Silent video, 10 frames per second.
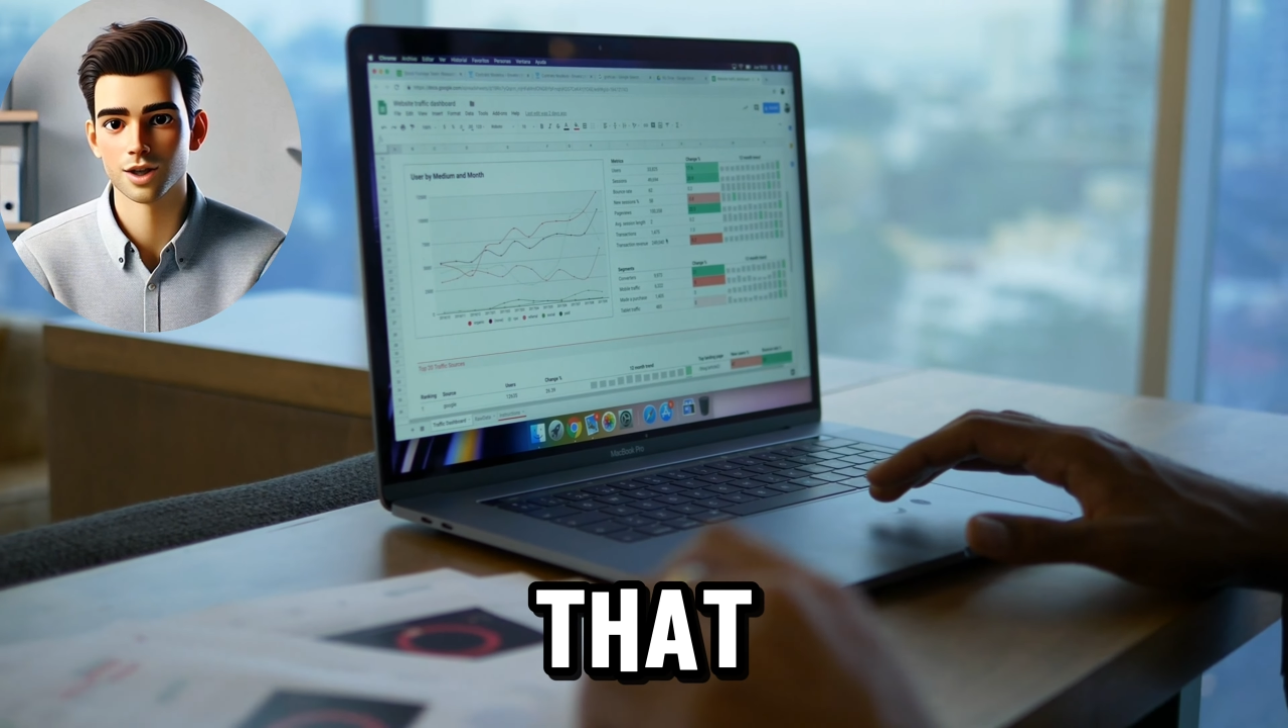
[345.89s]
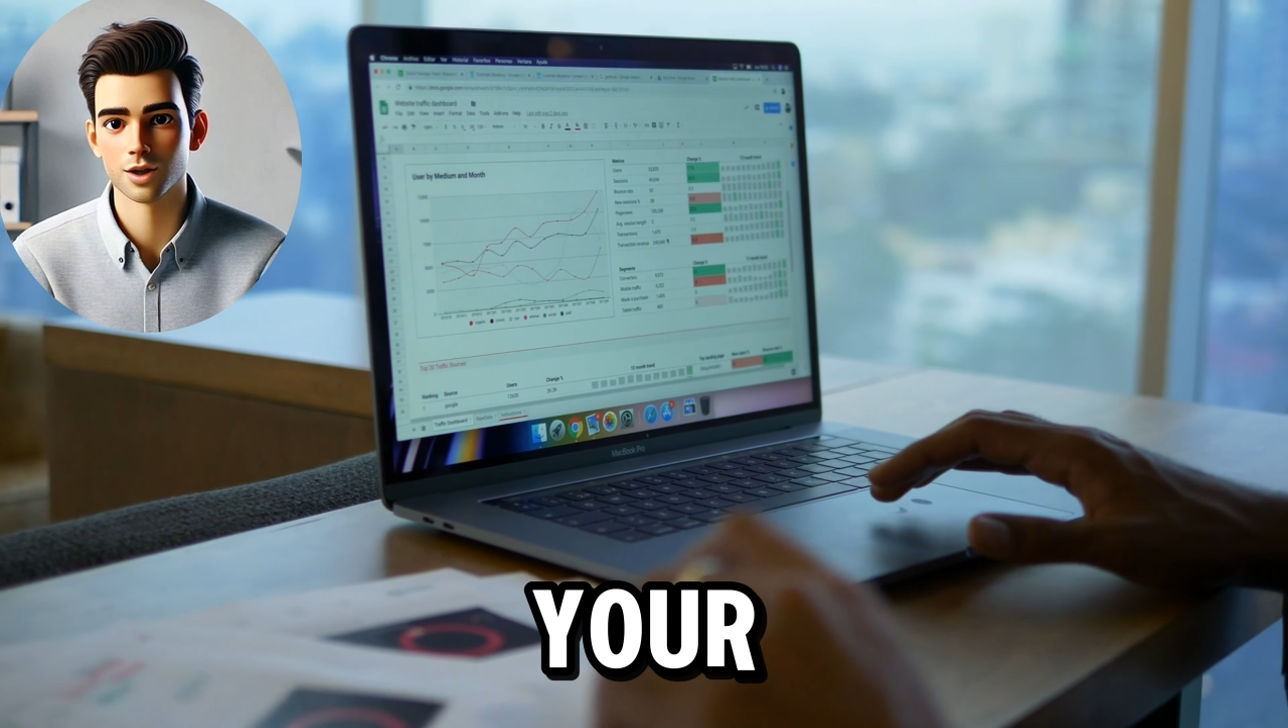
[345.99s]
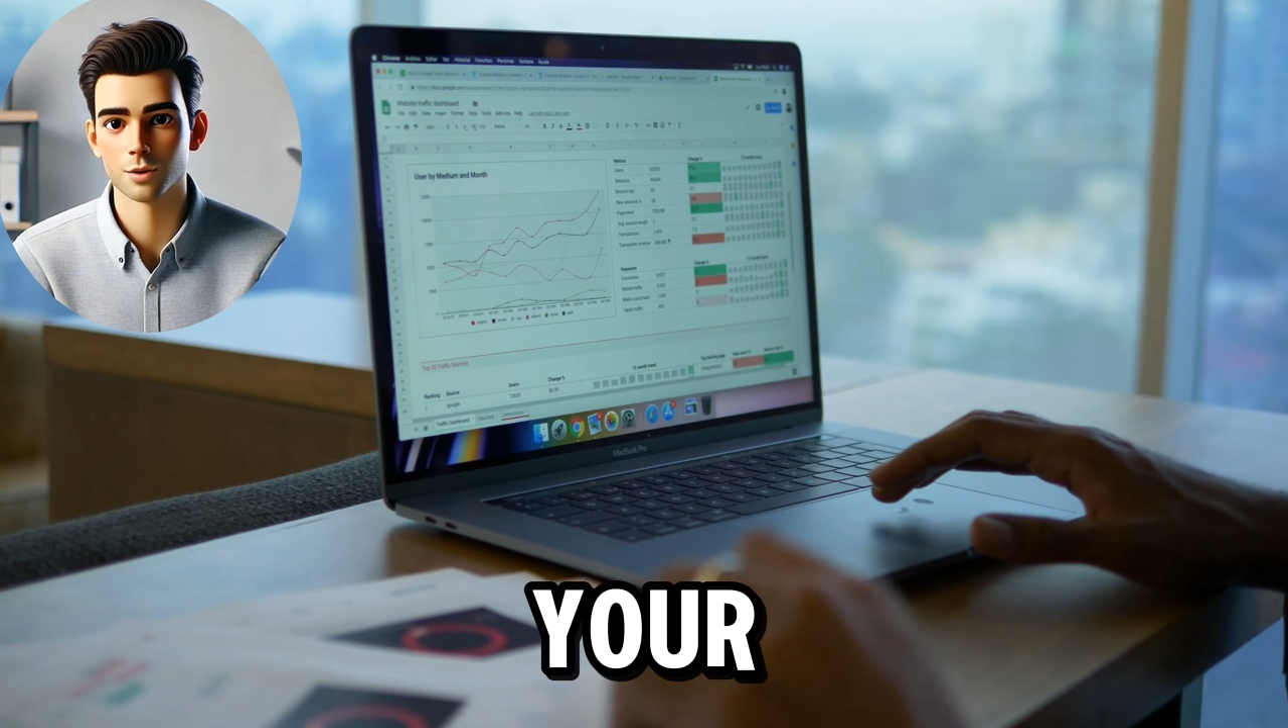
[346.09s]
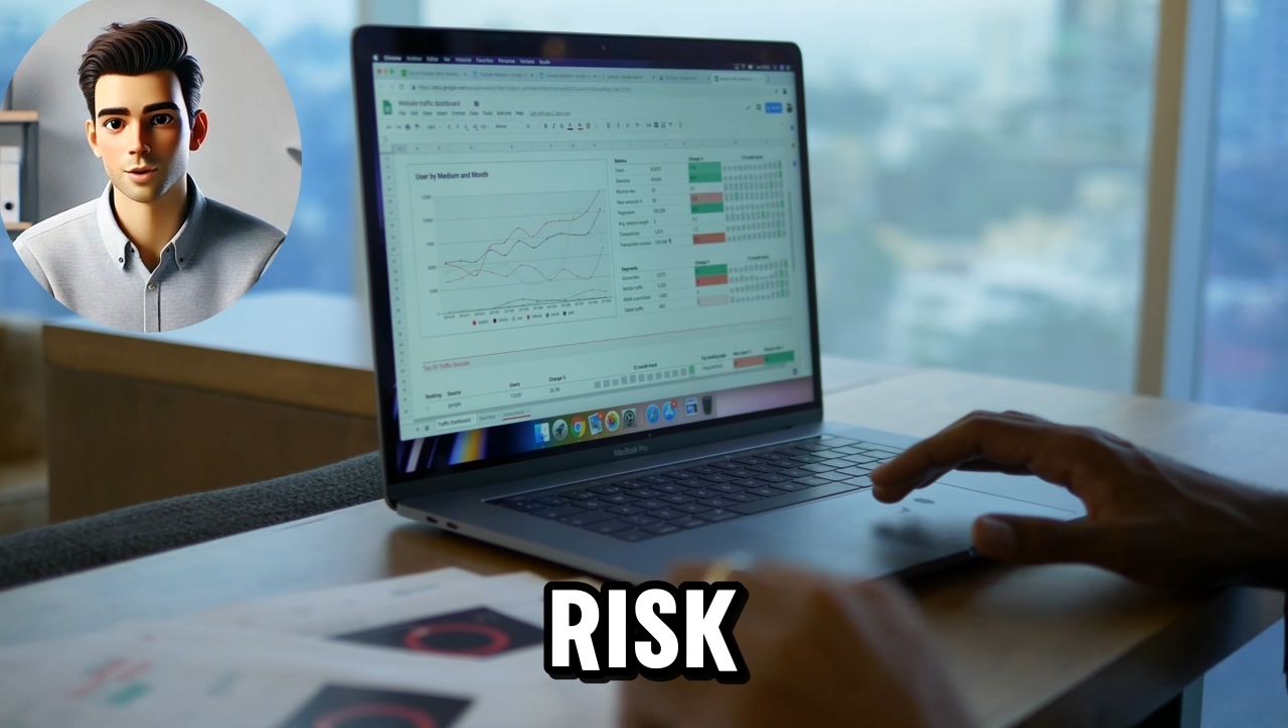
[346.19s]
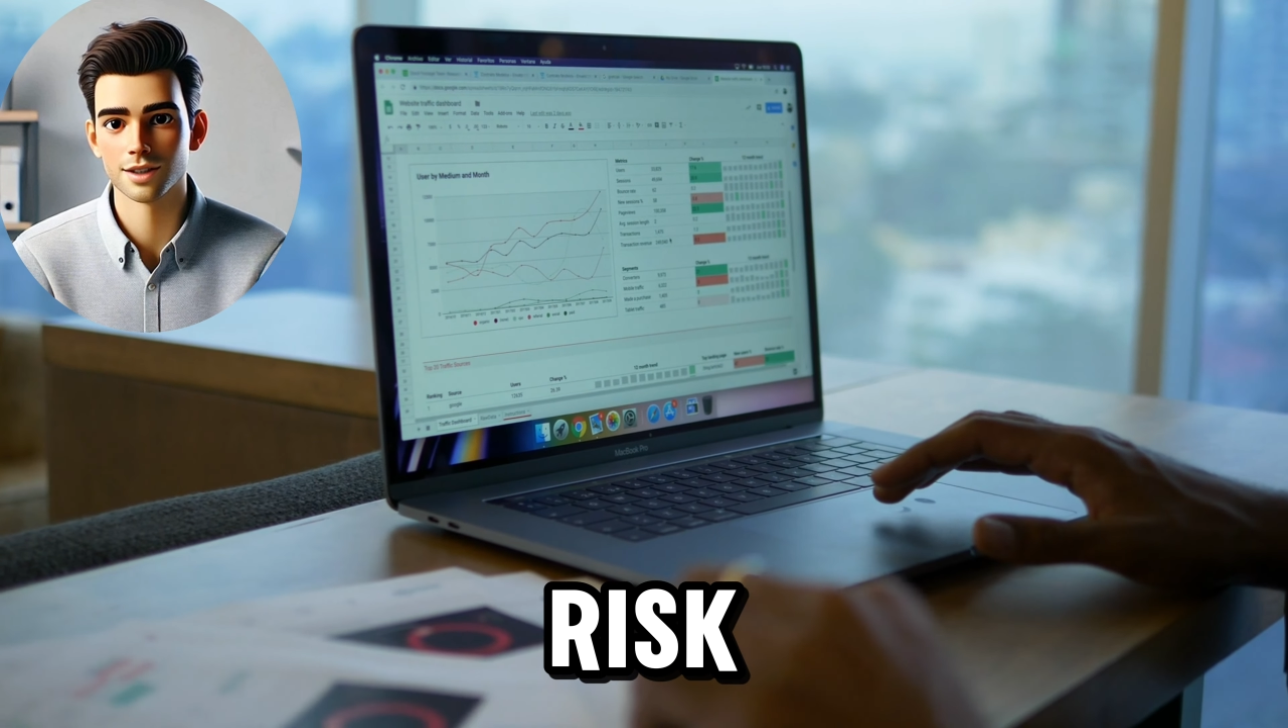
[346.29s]

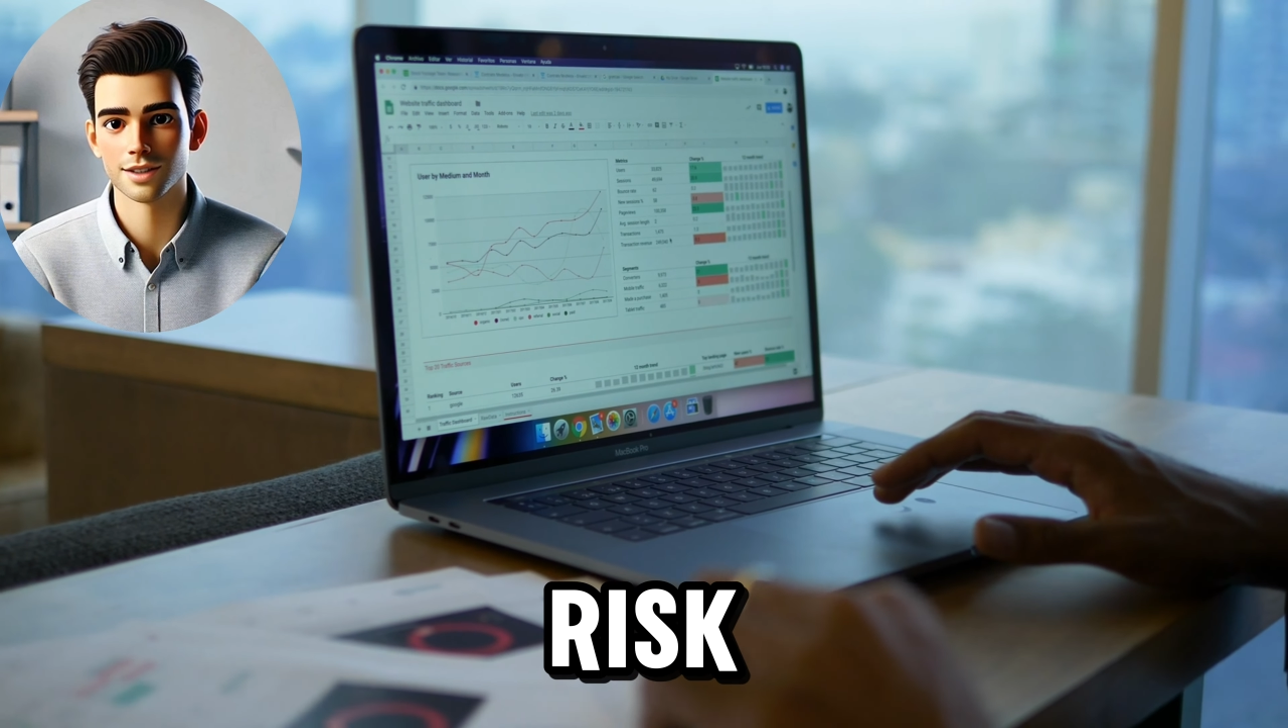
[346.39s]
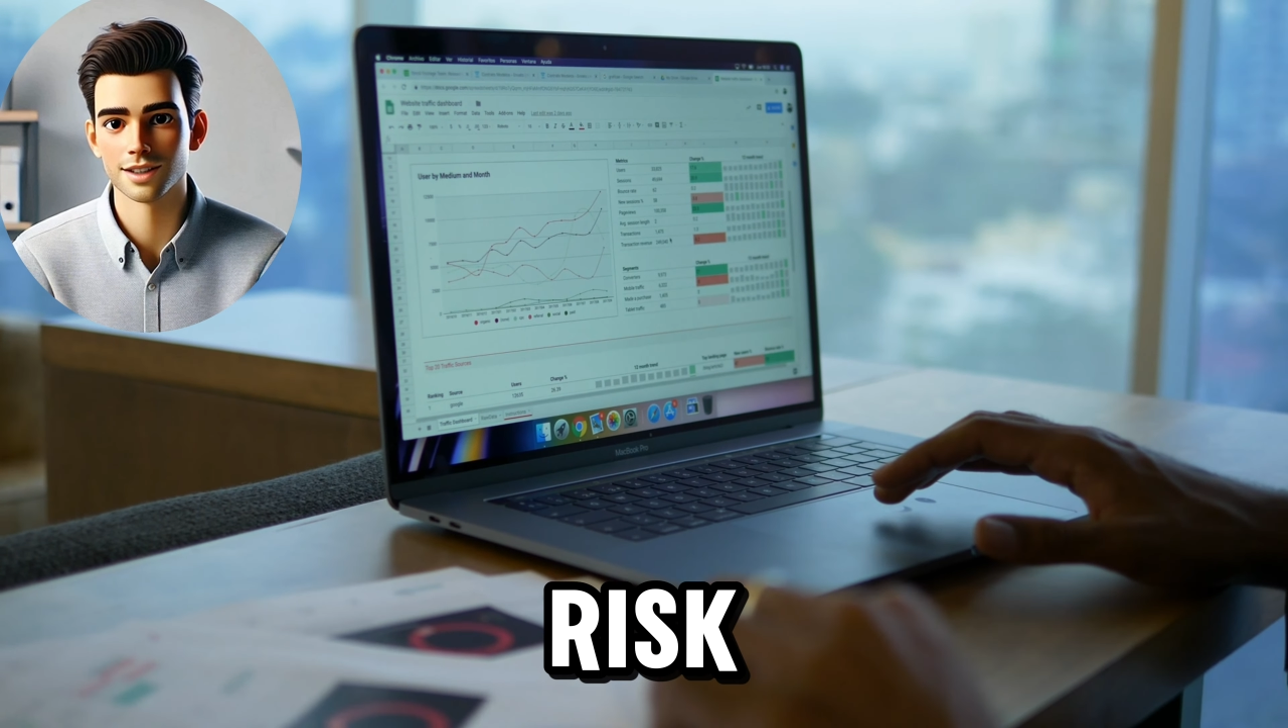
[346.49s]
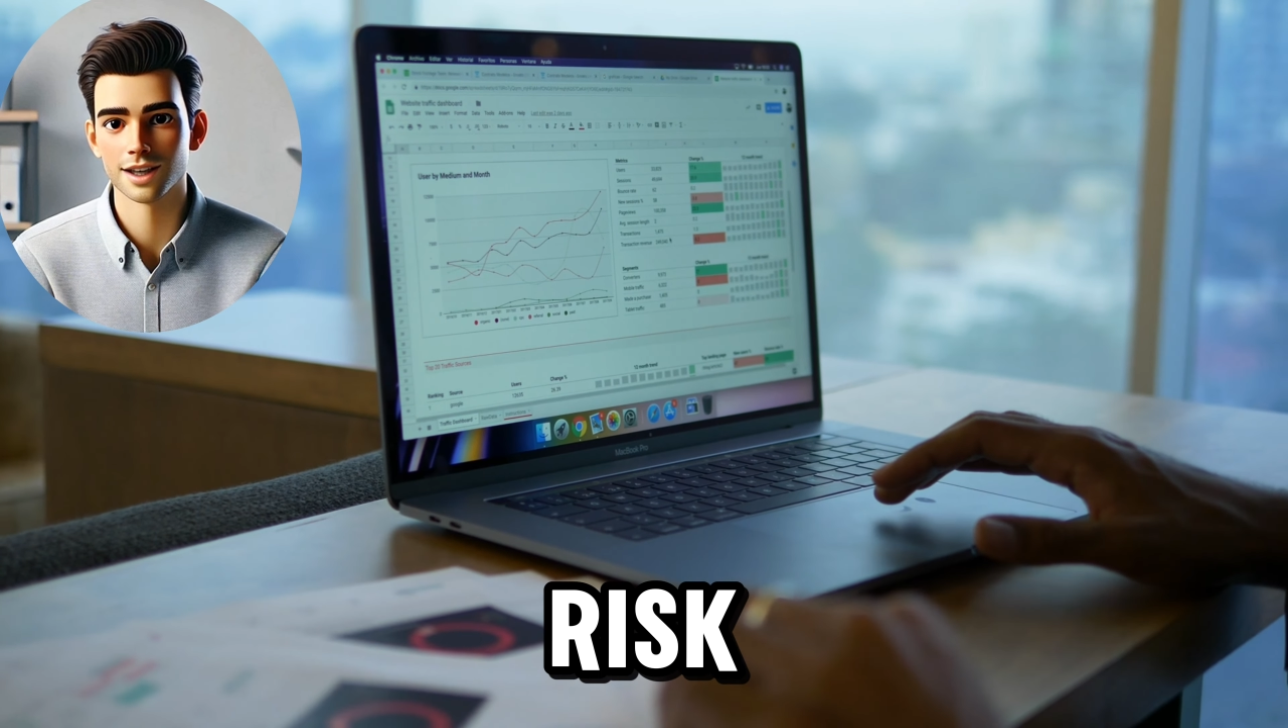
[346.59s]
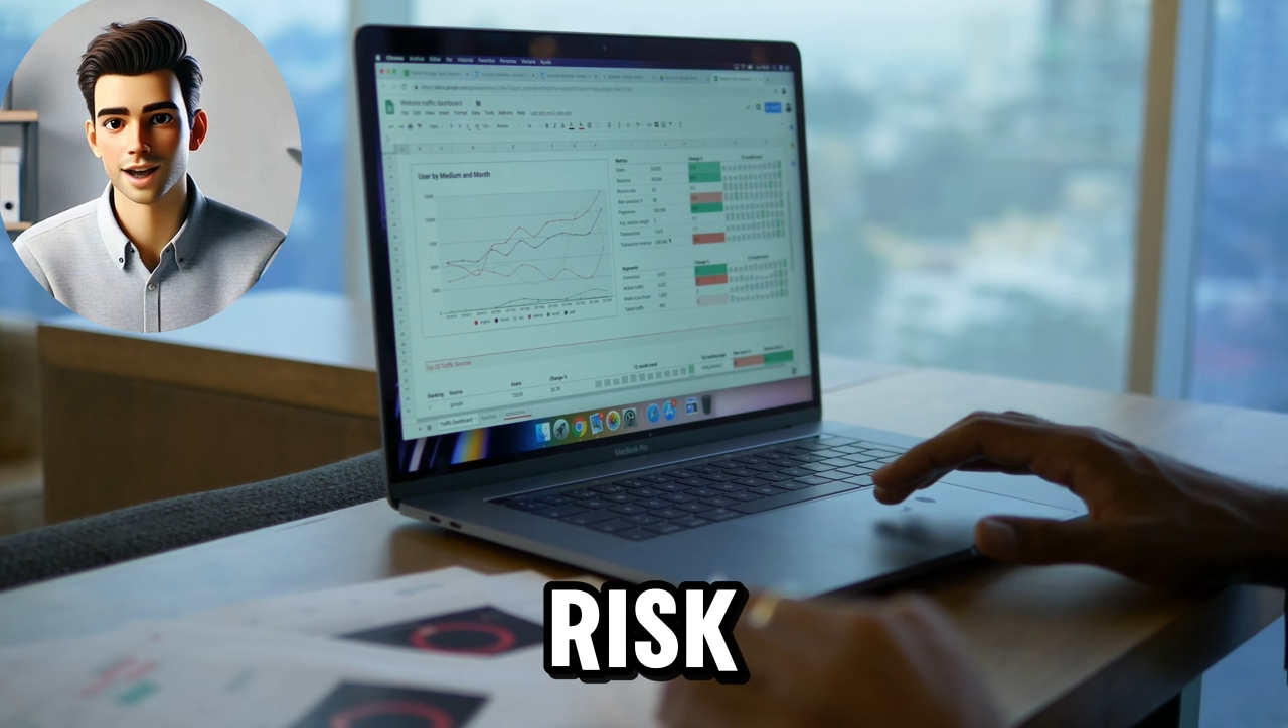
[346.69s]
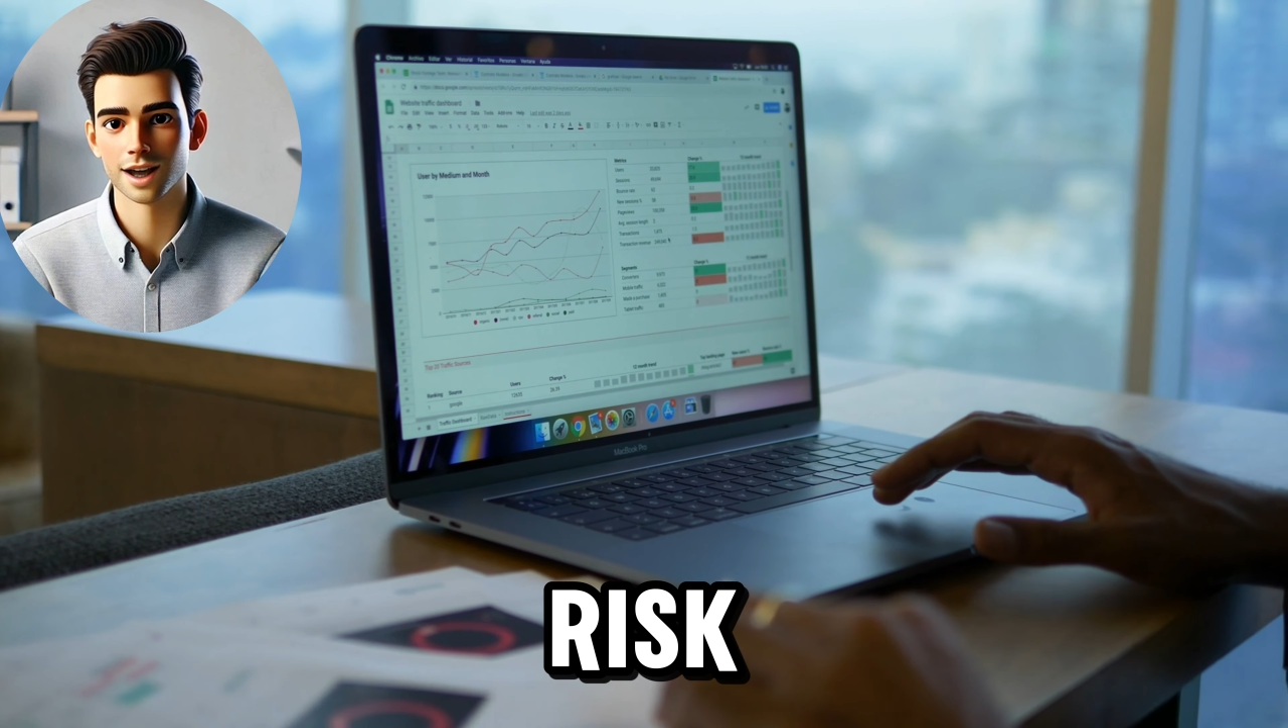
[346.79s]
your risk